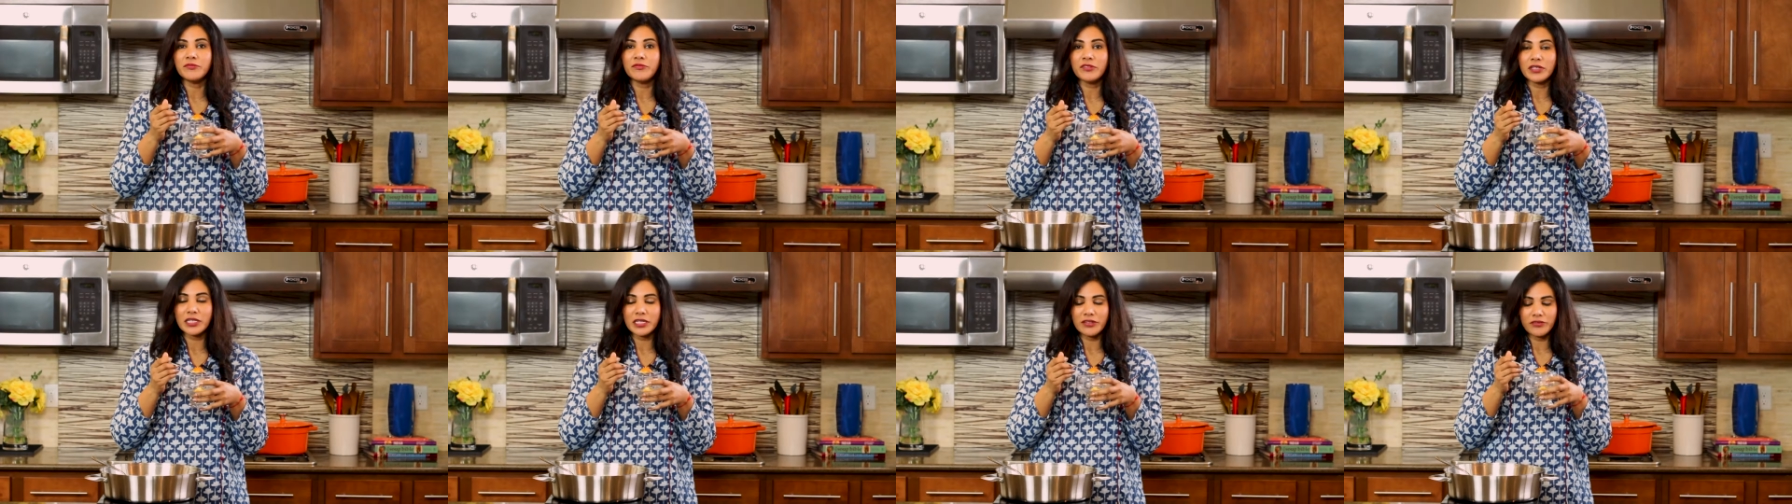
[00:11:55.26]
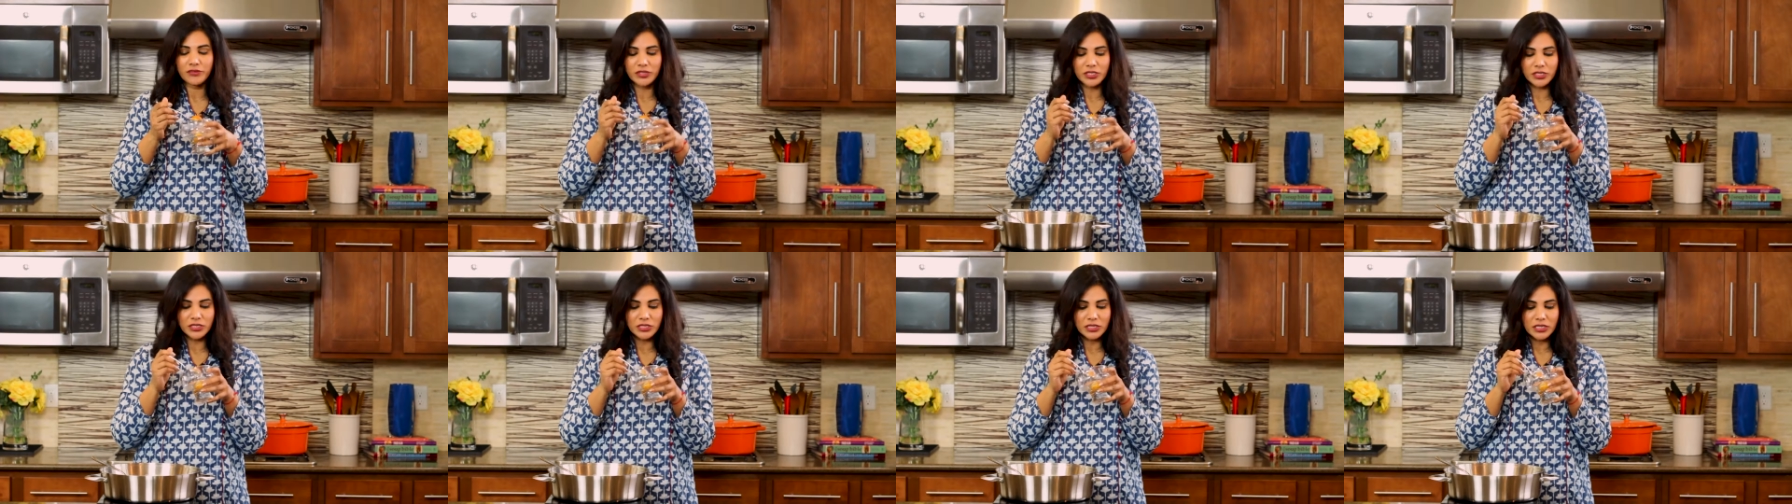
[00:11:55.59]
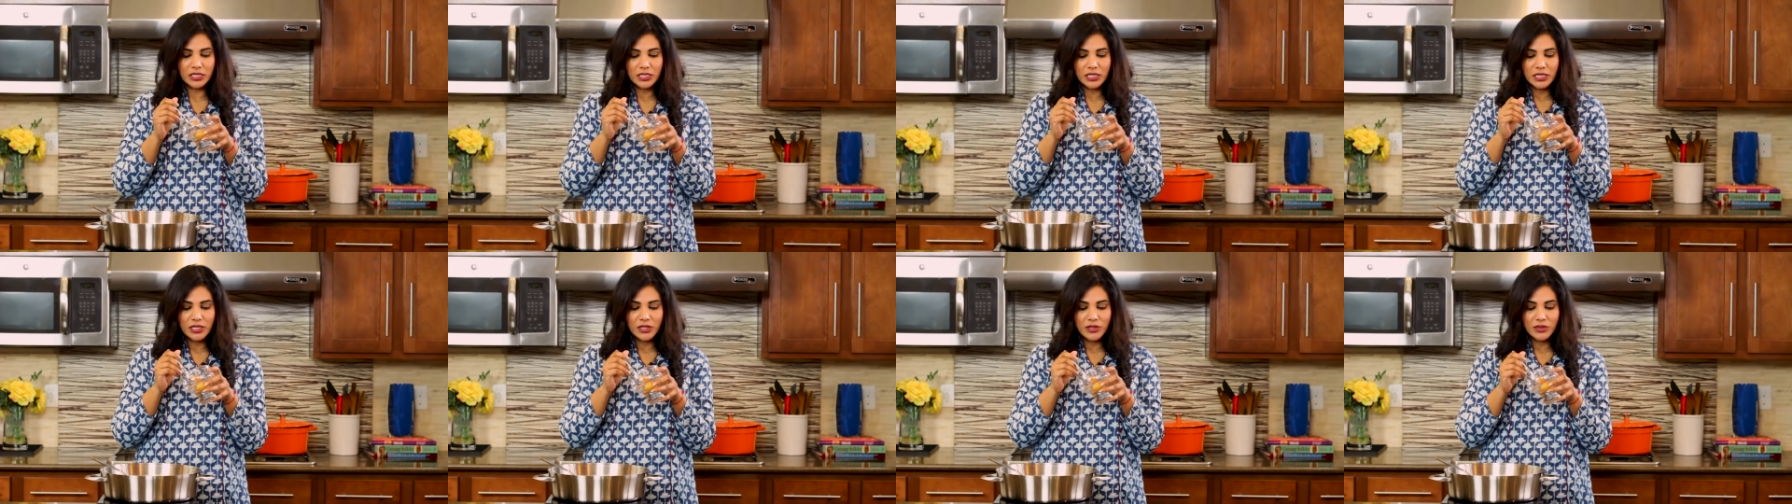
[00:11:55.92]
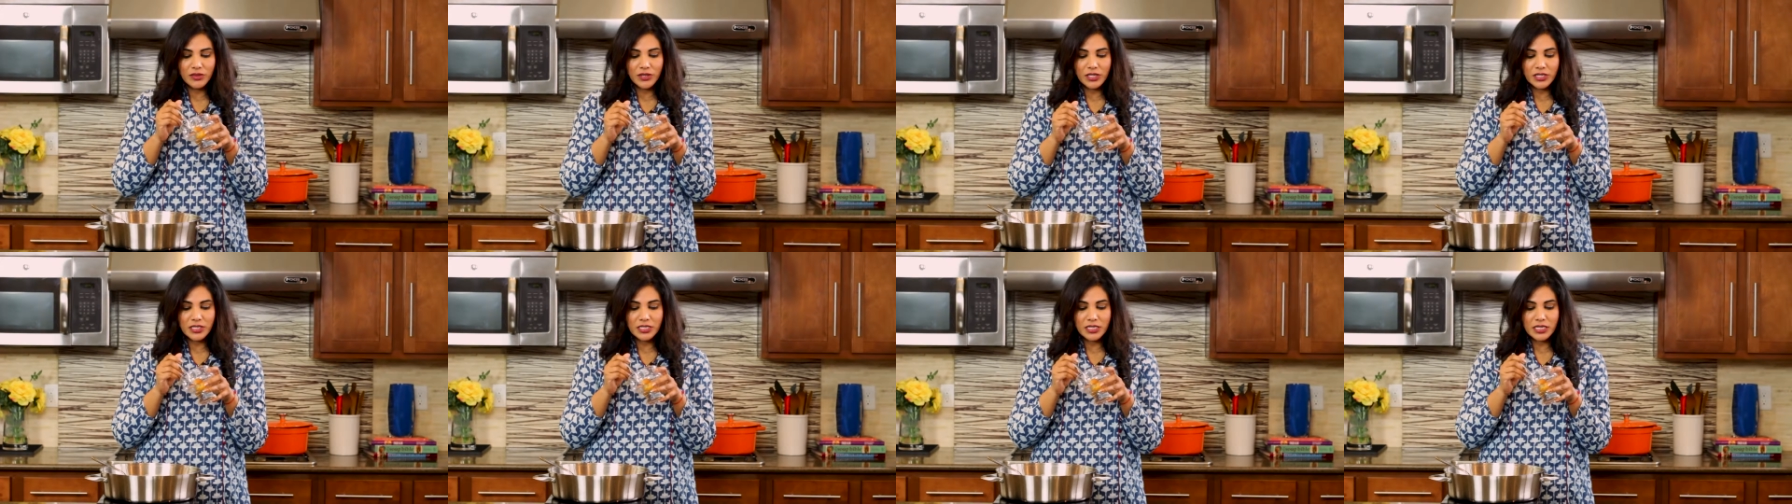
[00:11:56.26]
flavors,
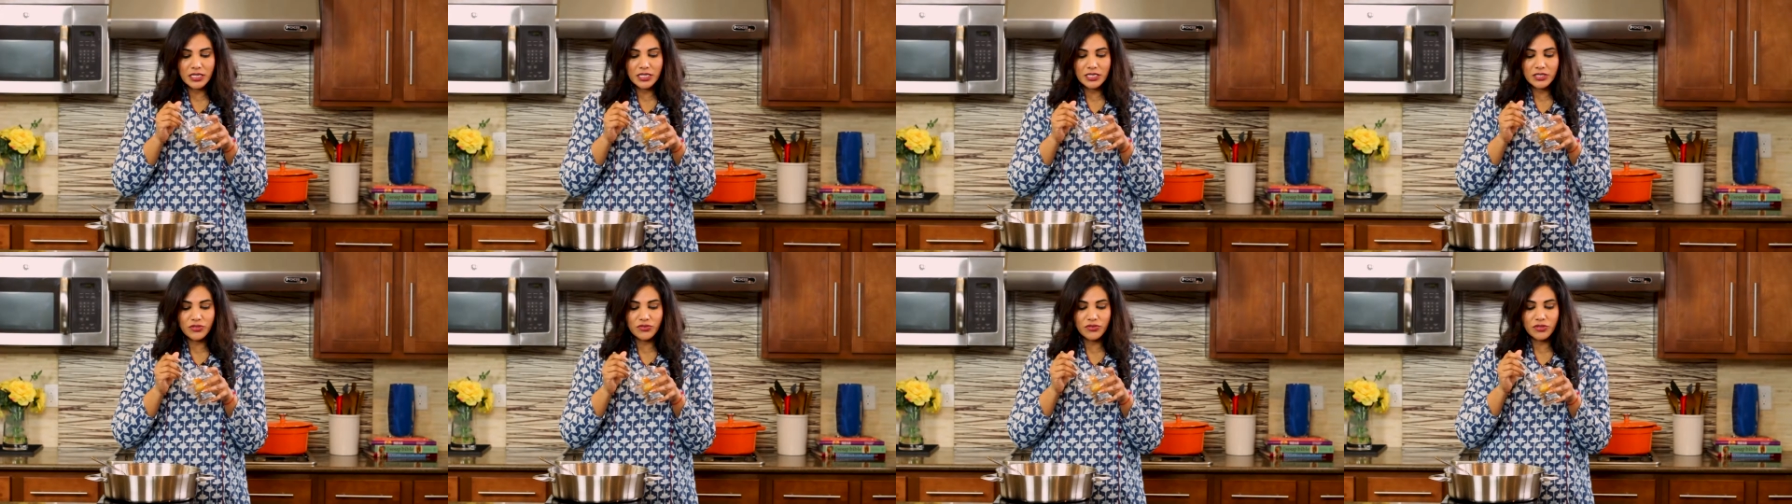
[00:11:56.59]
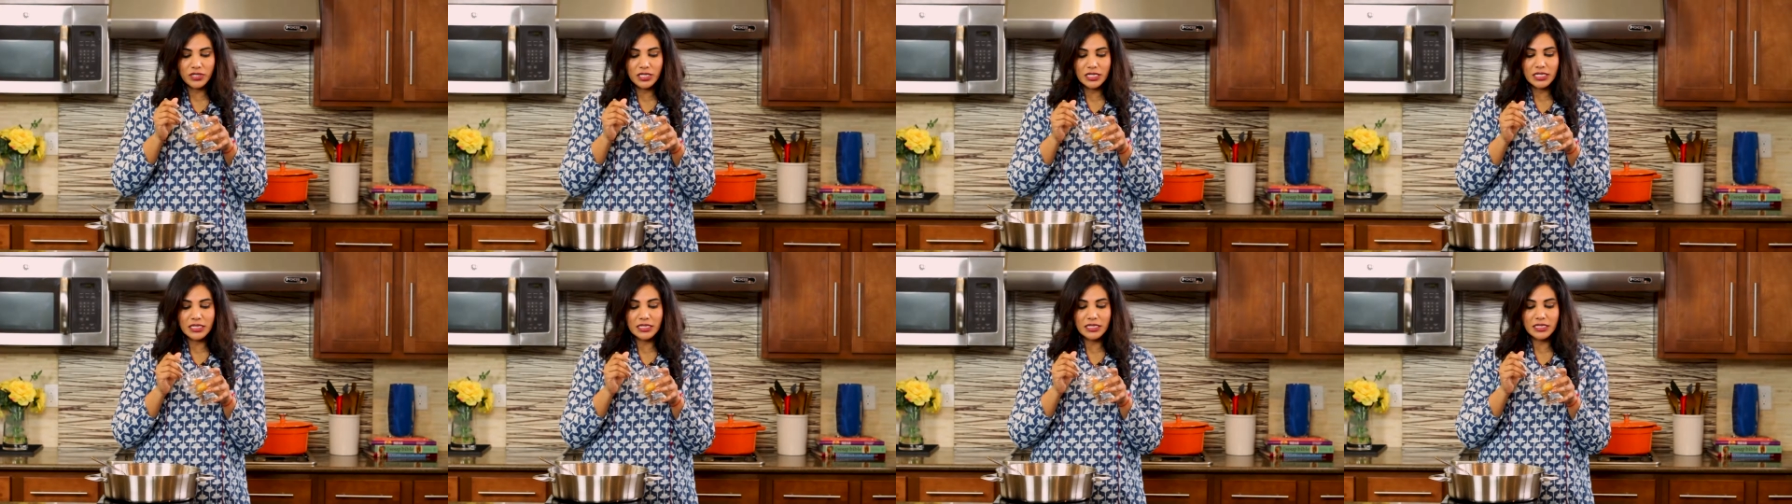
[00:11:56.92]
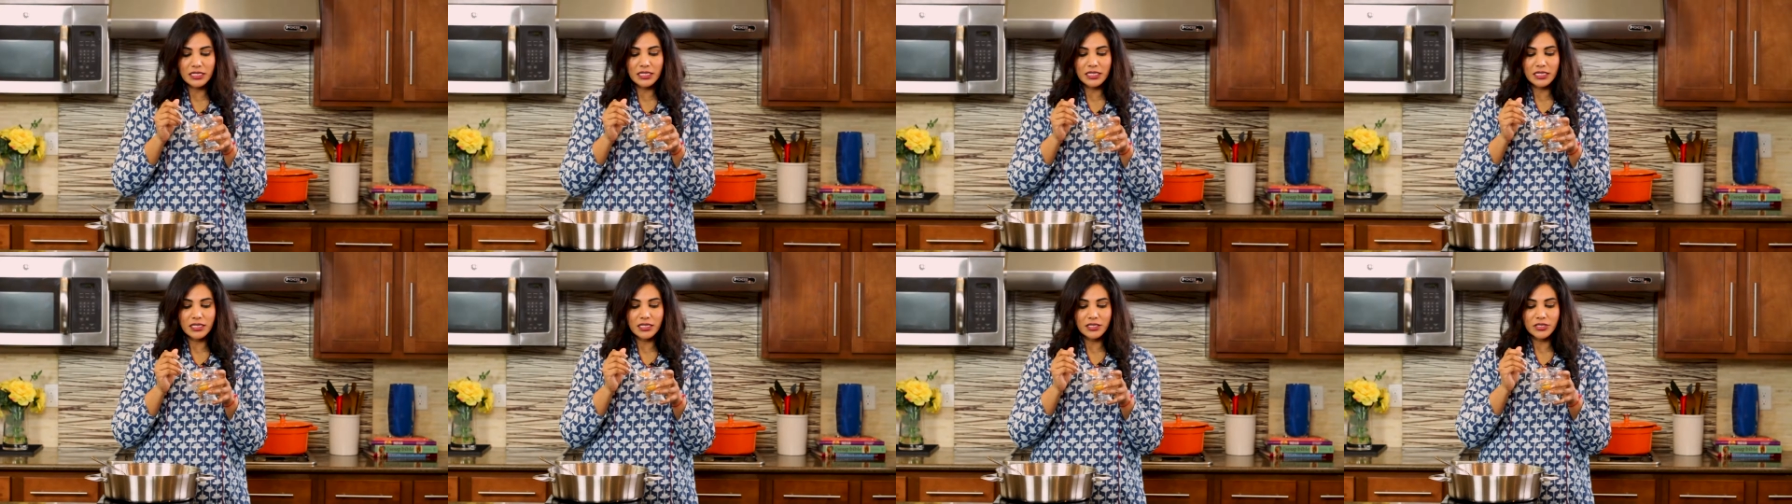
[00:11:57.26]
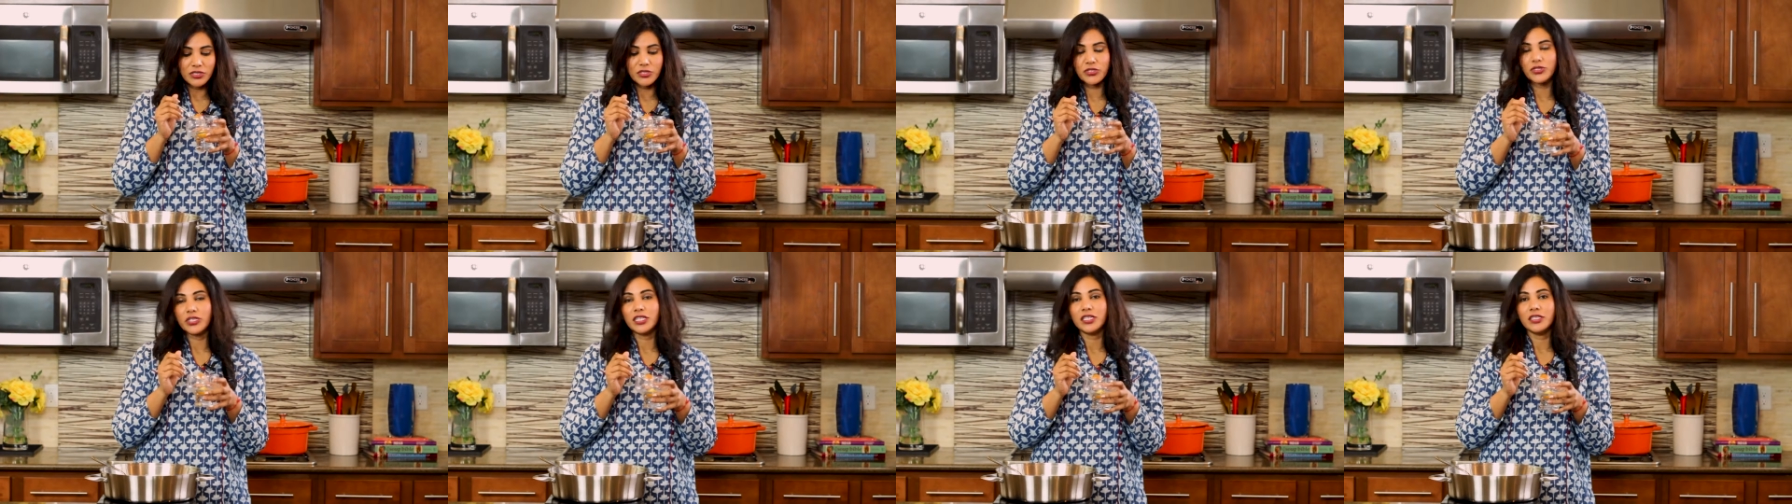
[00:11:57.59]
this is really a
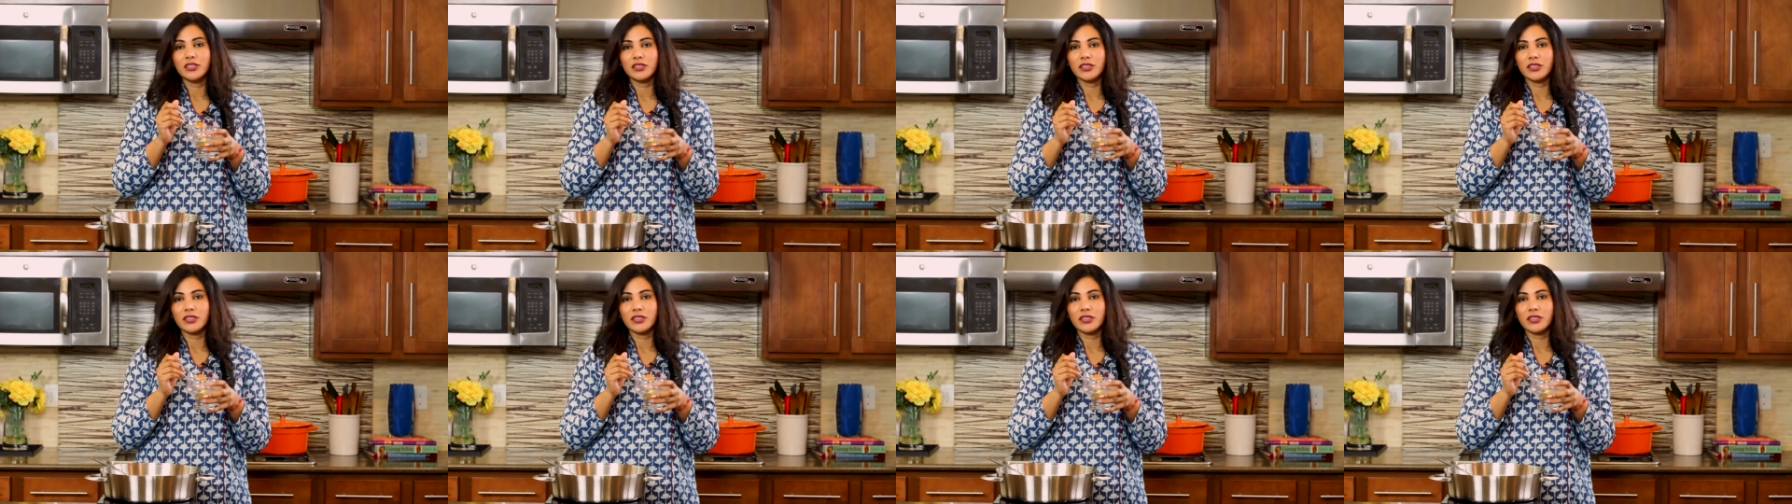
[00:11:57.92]
treat